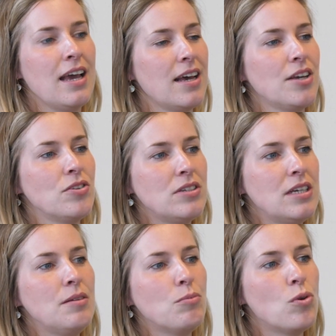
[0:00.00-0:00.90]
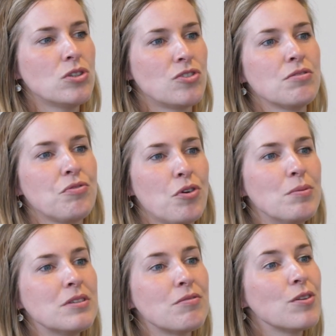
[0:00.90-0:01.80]
and that you need more
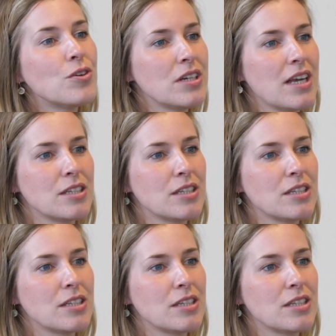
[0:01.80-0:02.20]
transformative learning